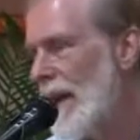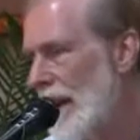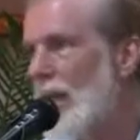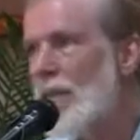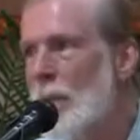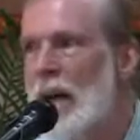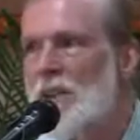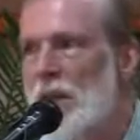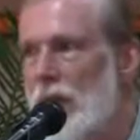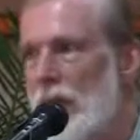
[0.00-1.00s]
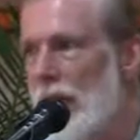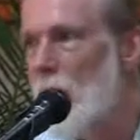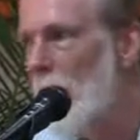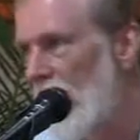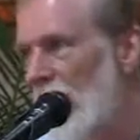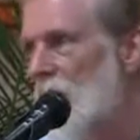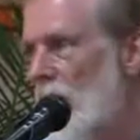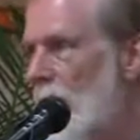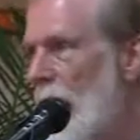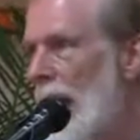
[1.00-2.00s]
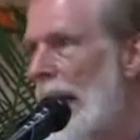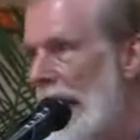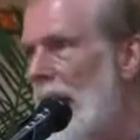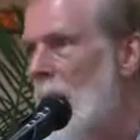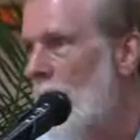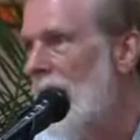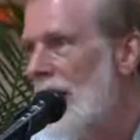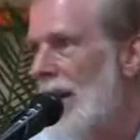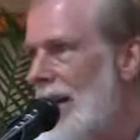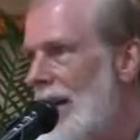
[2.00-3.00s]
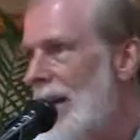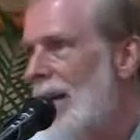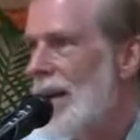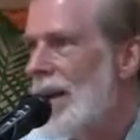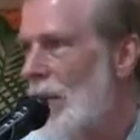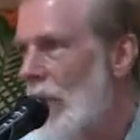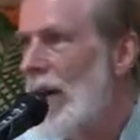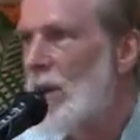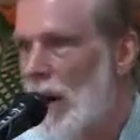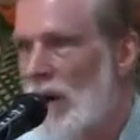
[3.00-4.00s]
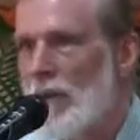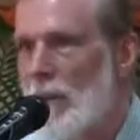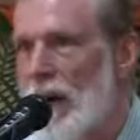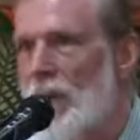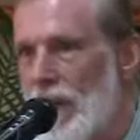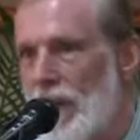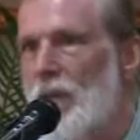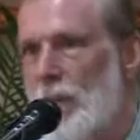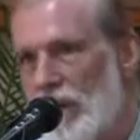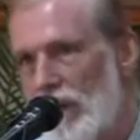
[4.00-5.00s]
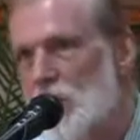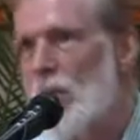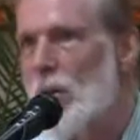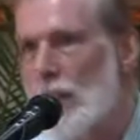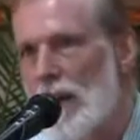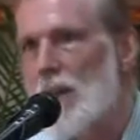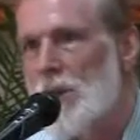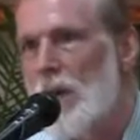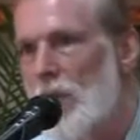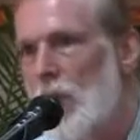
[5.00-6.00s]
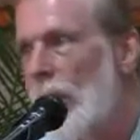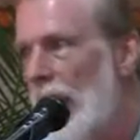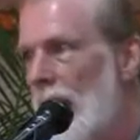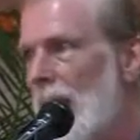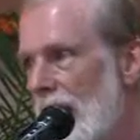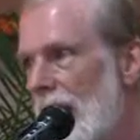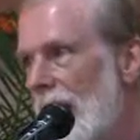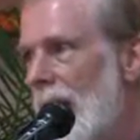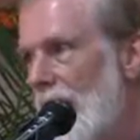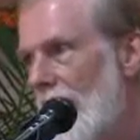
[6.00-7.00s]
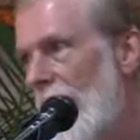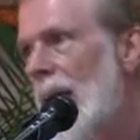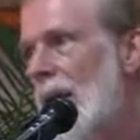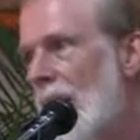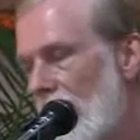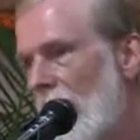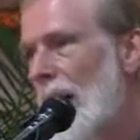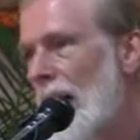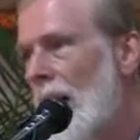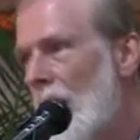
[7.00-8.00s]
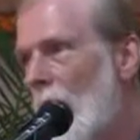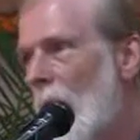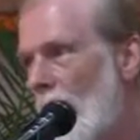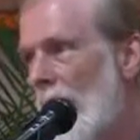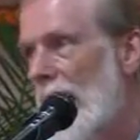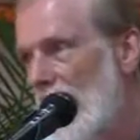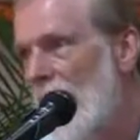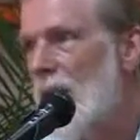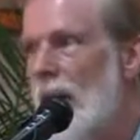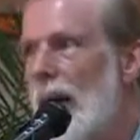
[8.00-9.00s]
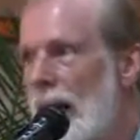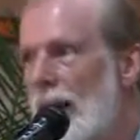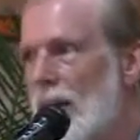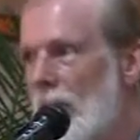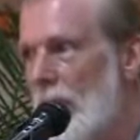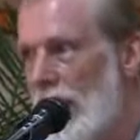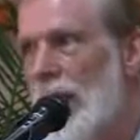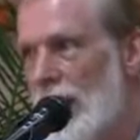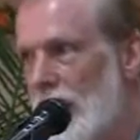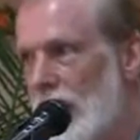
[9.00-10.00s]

he doesn't mention the Upanishads by name when he talks about the spiritual religion of humanity, that the key to that really